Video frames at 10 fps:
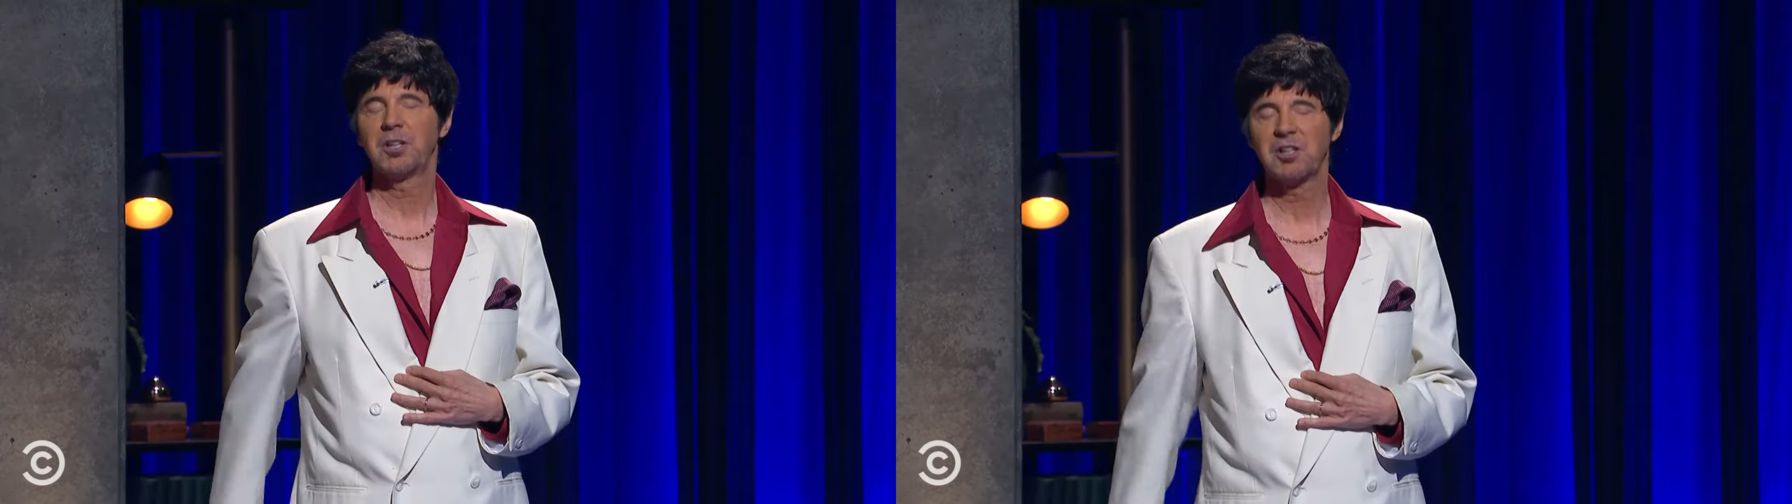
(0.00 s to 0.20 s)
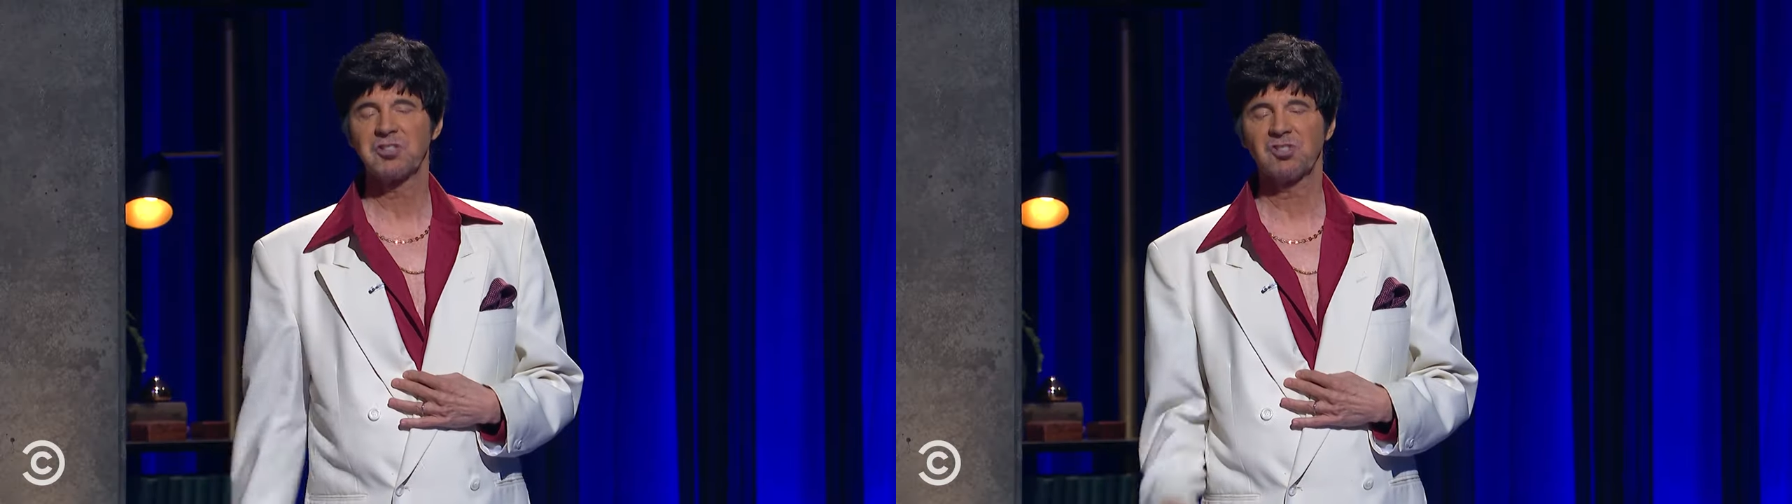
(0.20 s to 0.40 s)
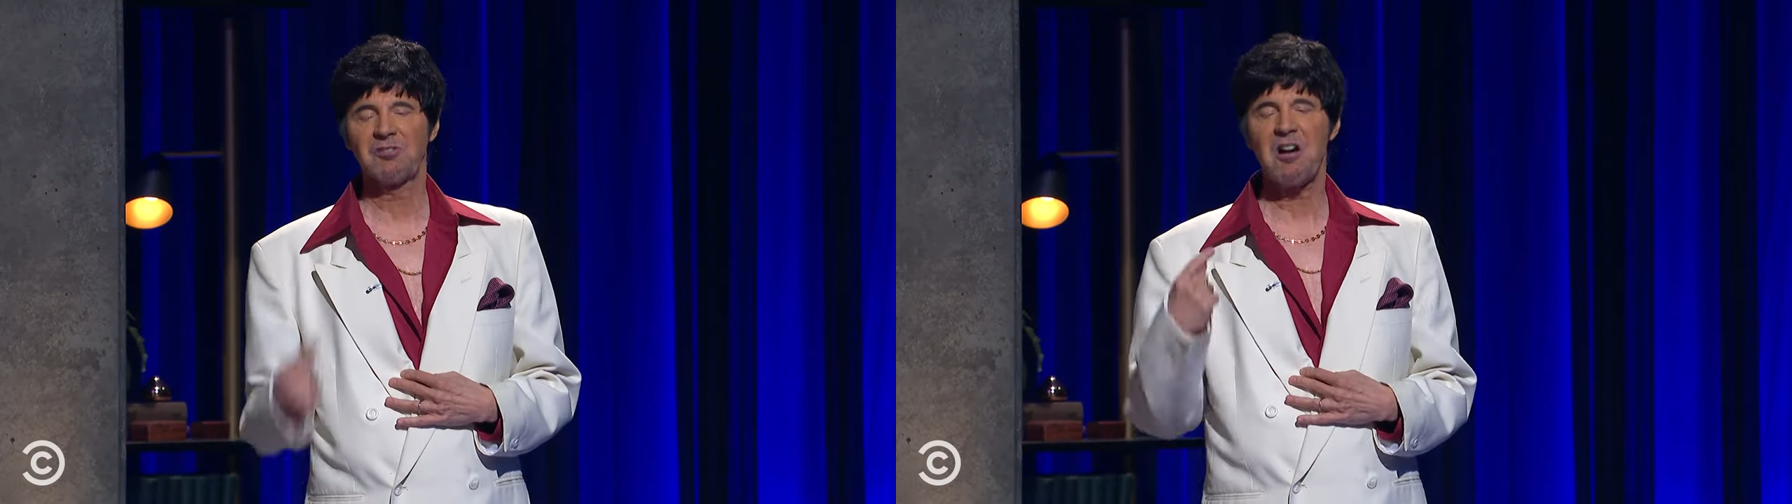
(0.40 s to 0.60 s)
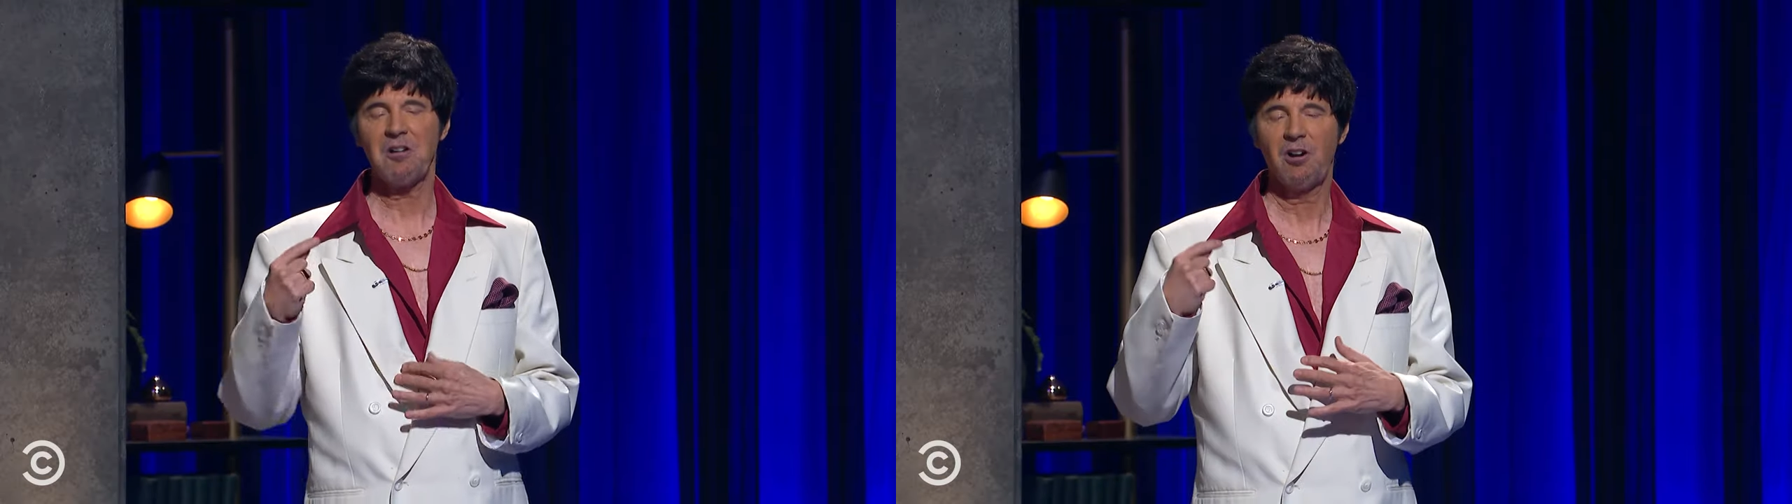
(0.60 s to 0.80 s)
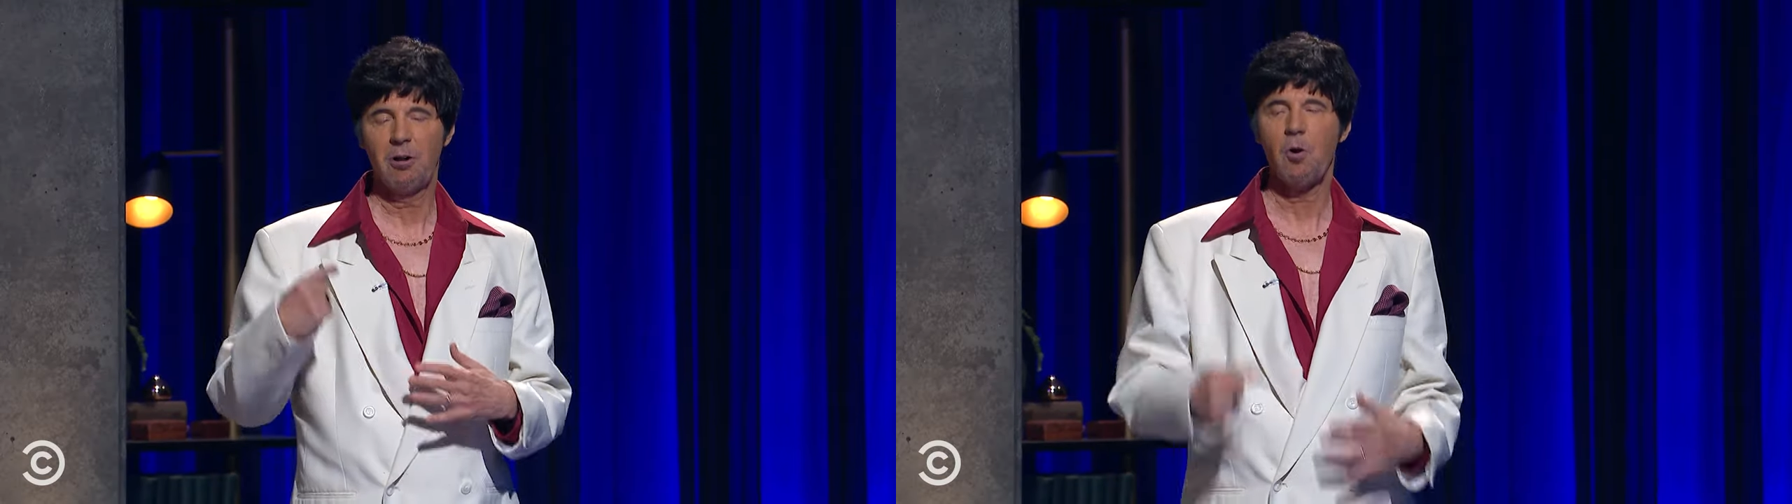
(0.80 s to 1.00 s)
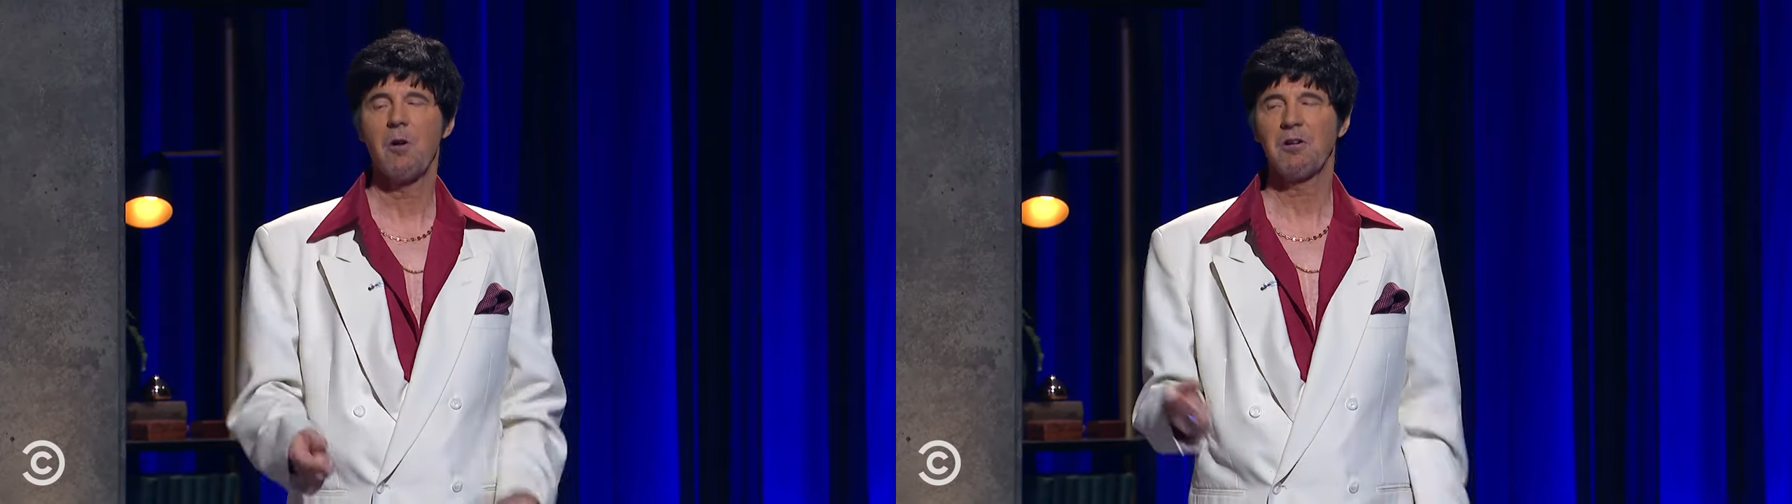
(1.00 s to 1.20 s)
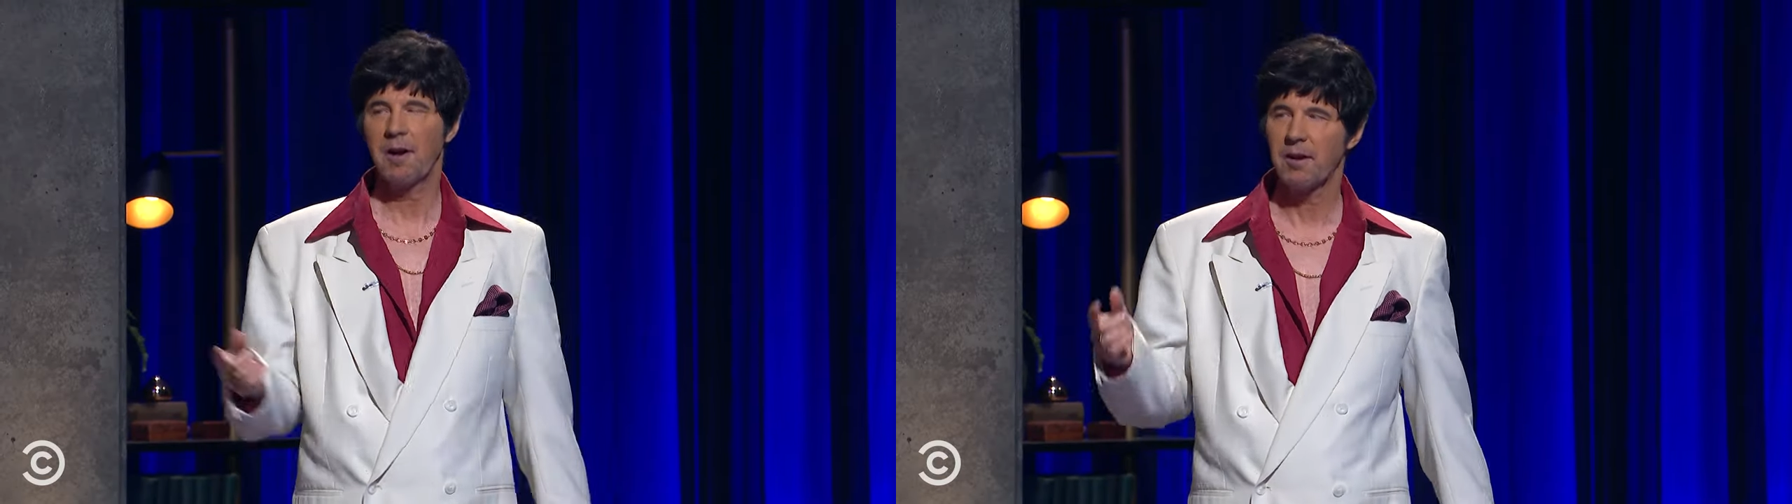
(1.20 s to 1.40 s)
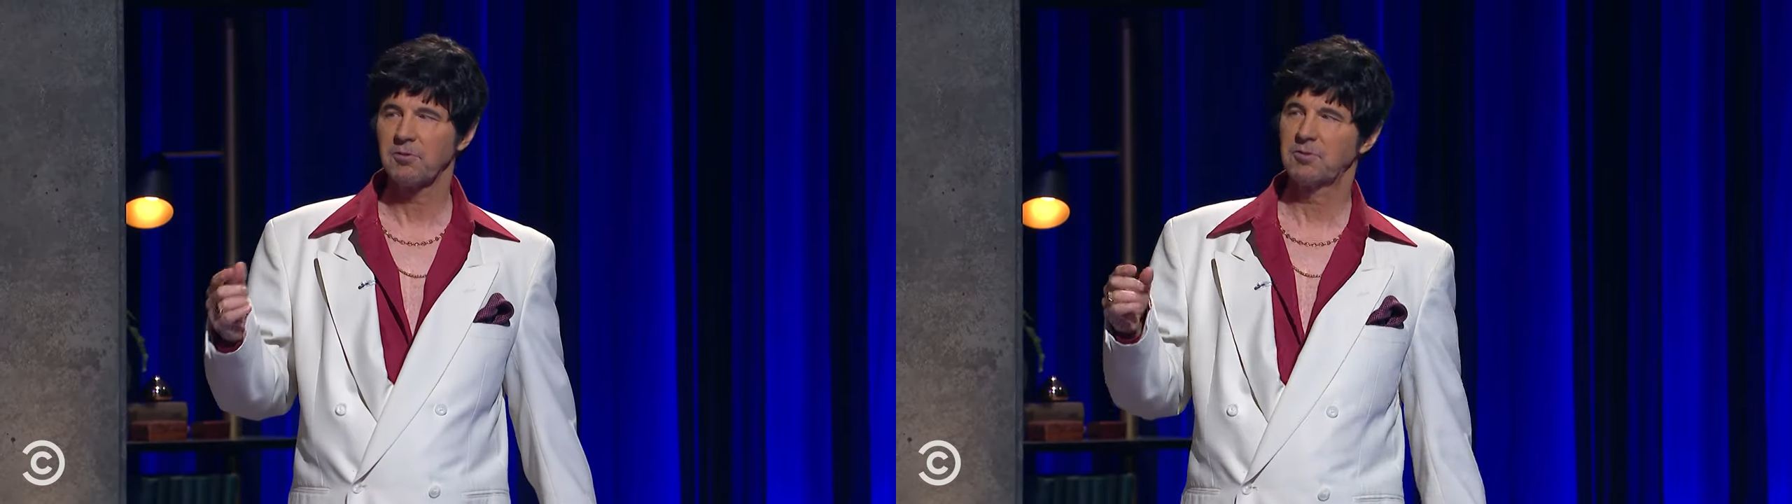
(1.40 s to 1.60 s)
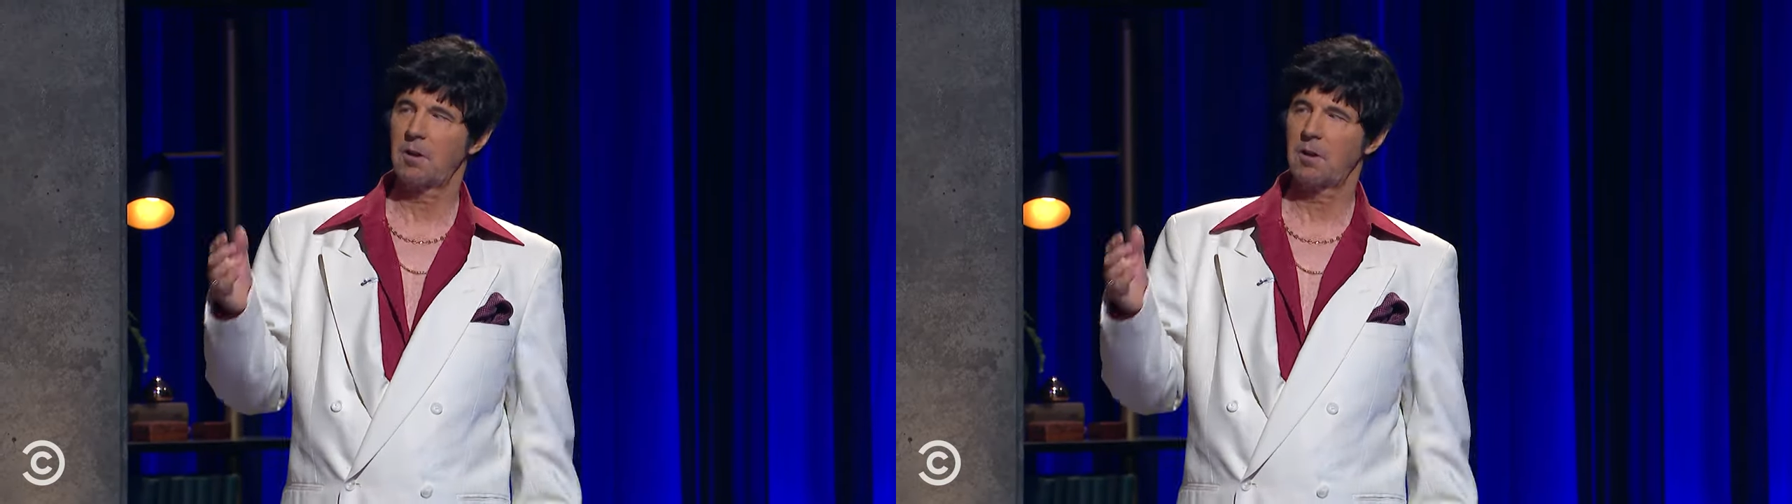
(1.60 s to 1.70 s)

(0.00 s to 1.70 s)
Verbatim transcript: It gets stuck. Okay.